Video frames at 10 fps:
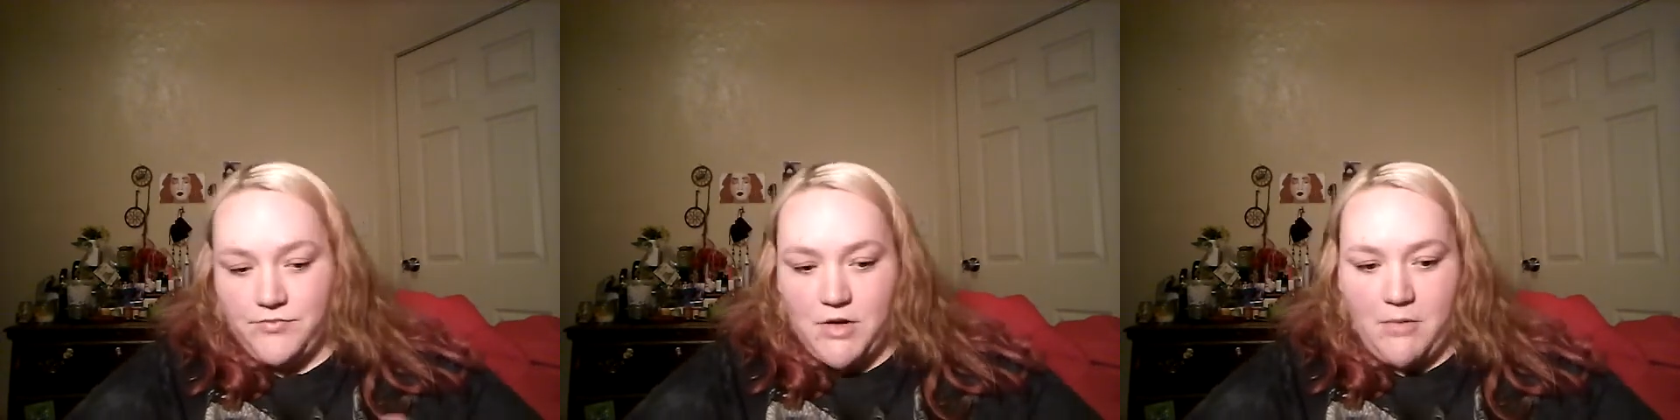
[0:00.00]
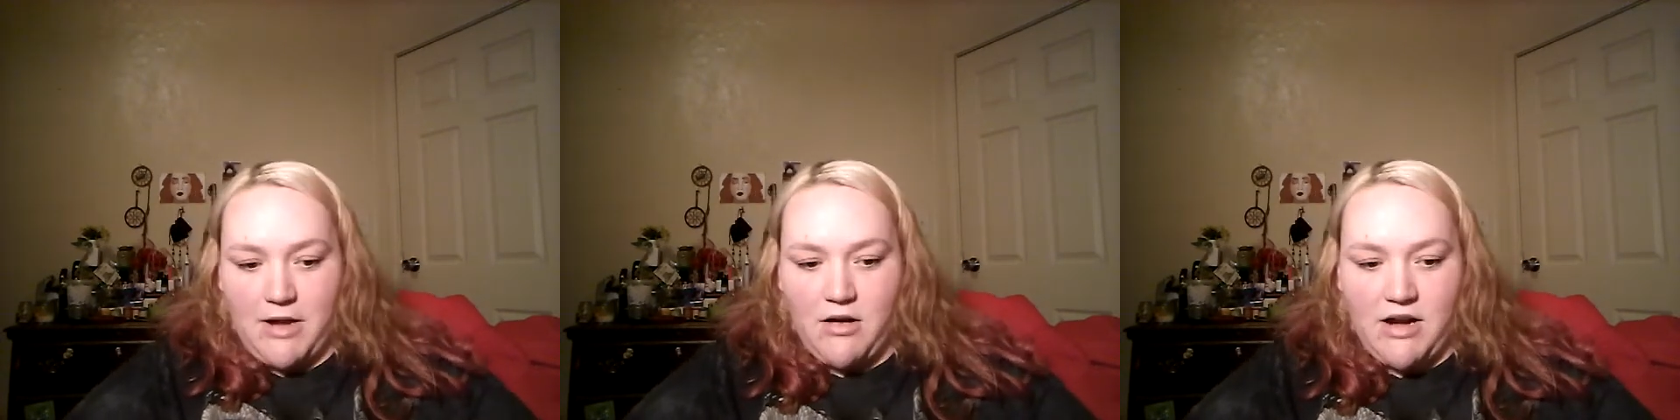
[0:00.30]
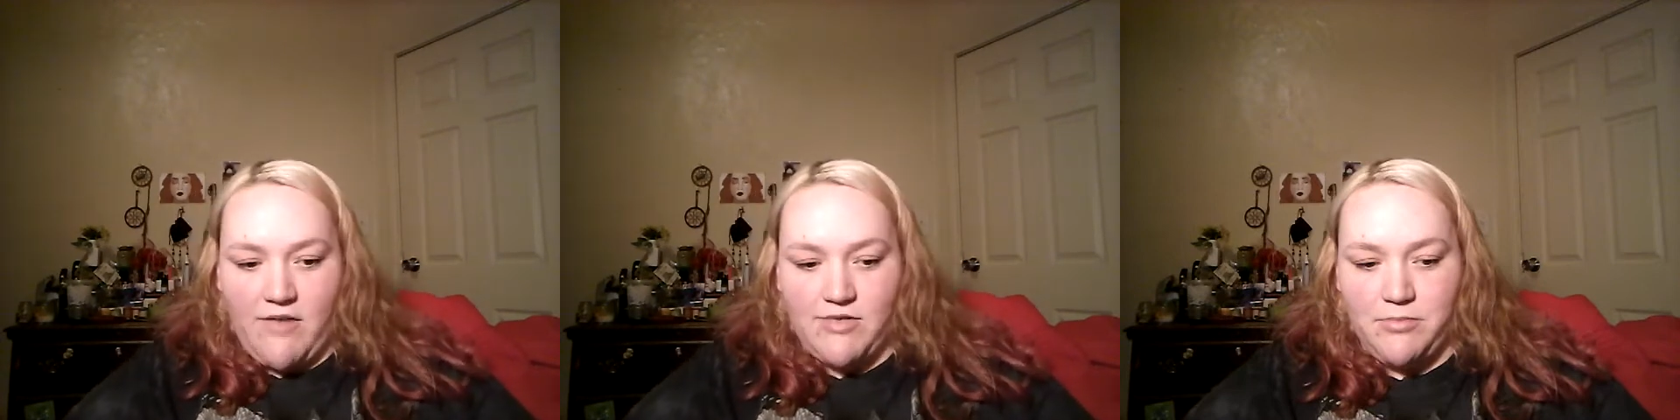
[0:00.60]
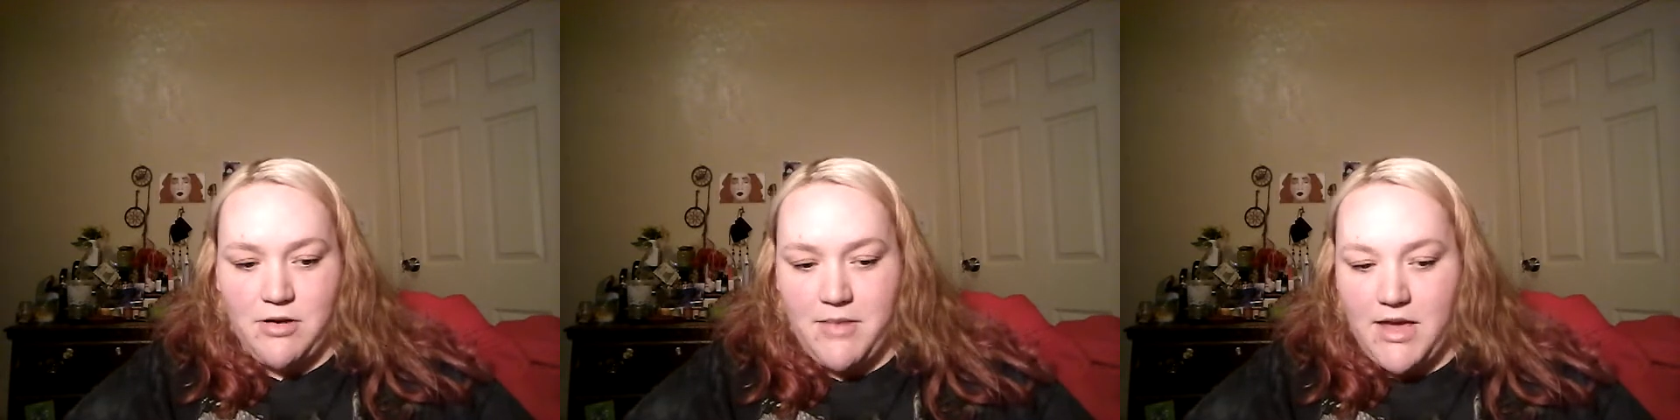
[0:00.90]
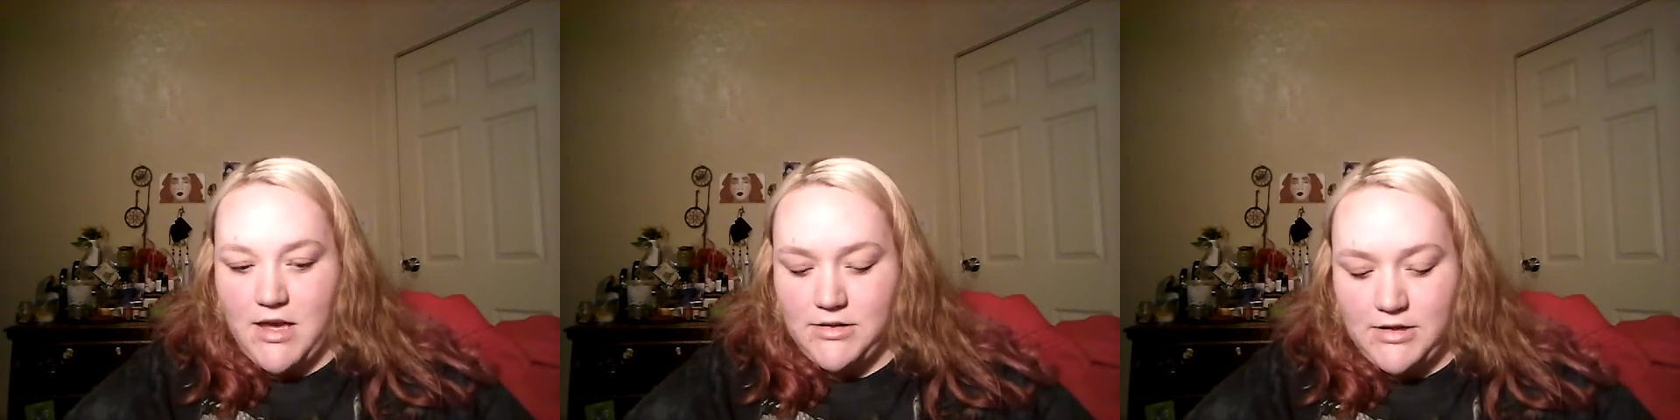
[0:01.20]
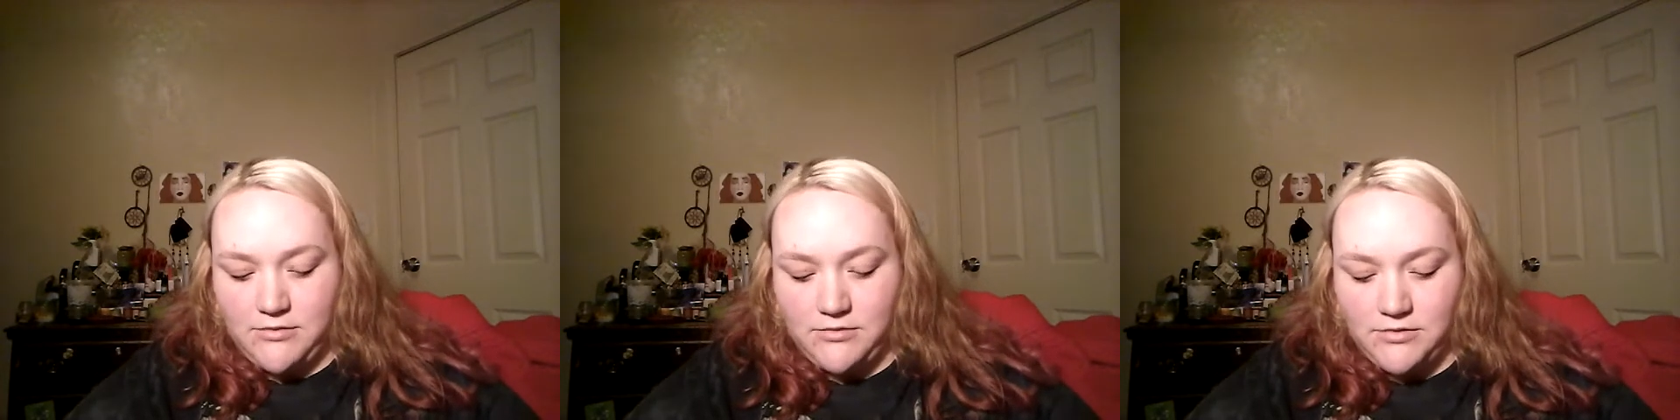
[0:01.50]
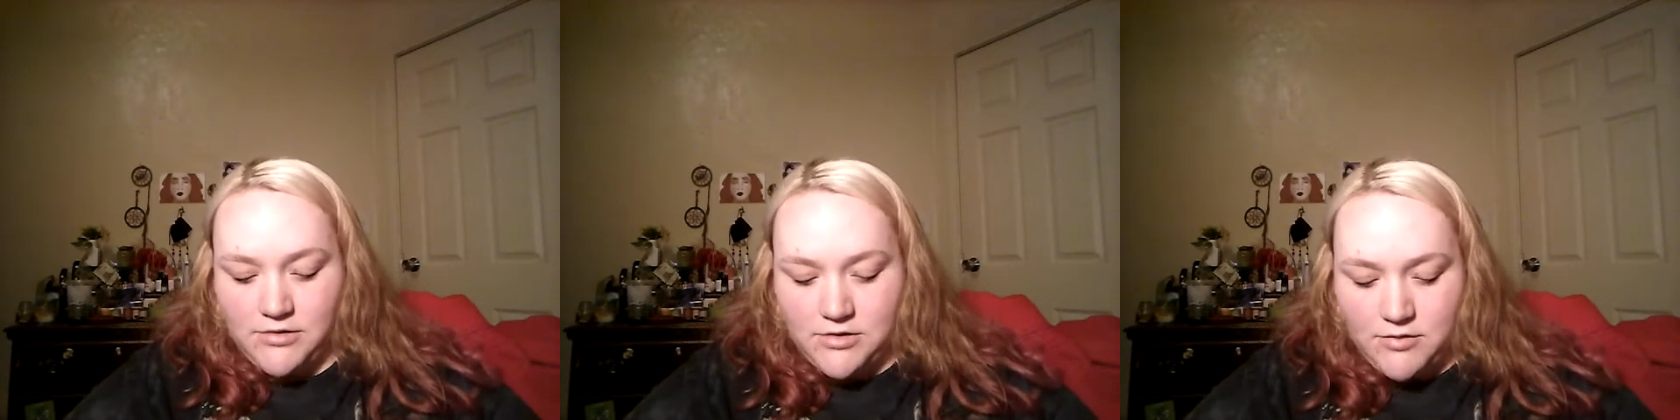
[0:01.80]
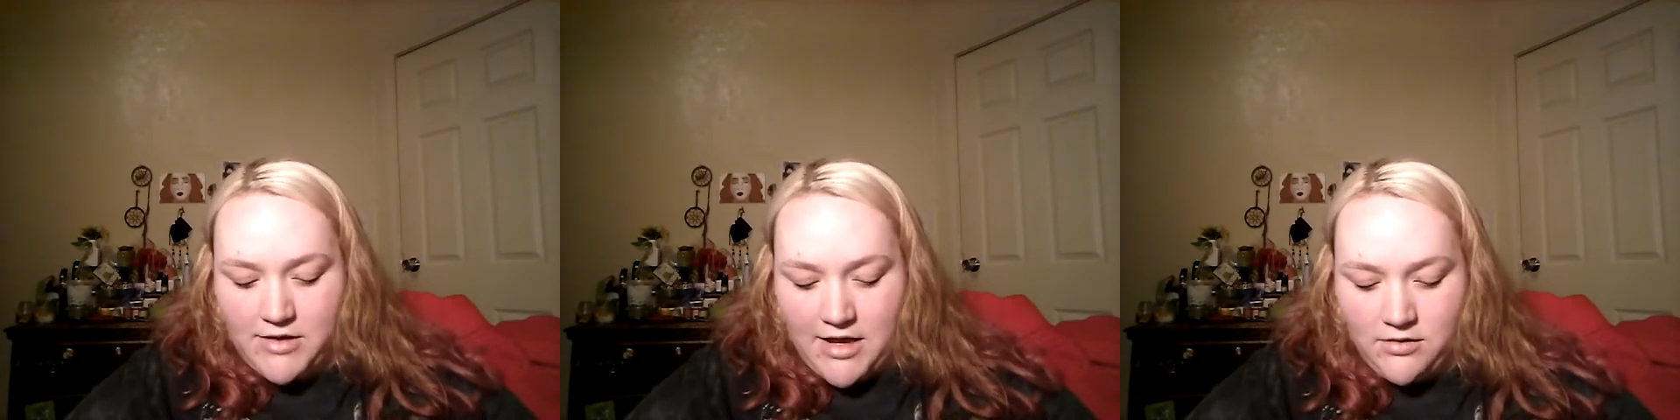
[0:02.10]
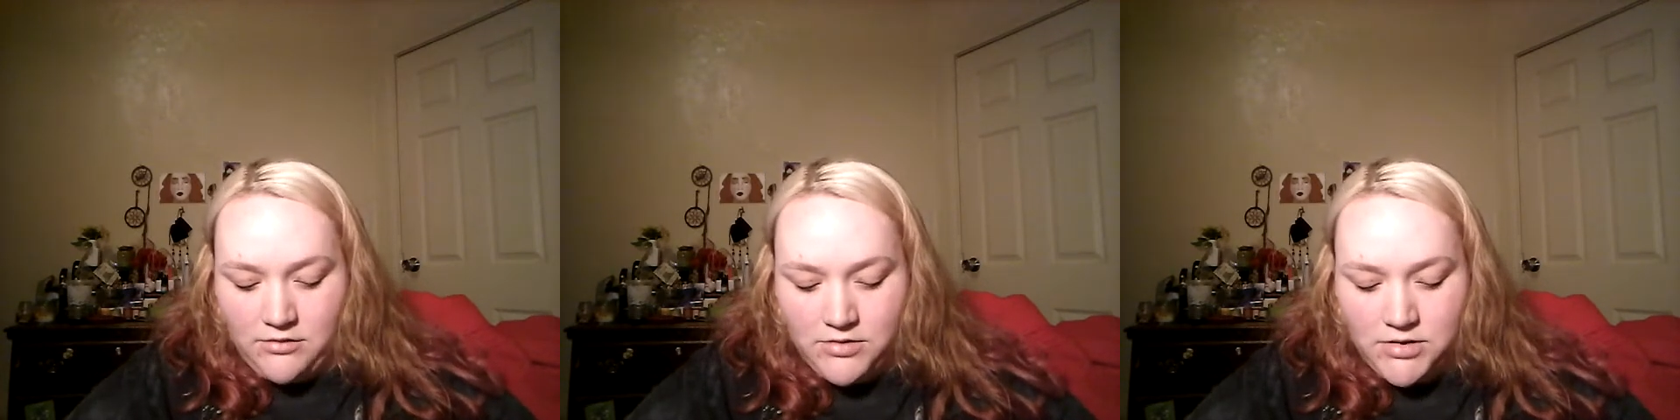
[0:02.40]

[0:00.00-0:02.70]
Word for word: Oh my god, I have to put my hand down. What the hell?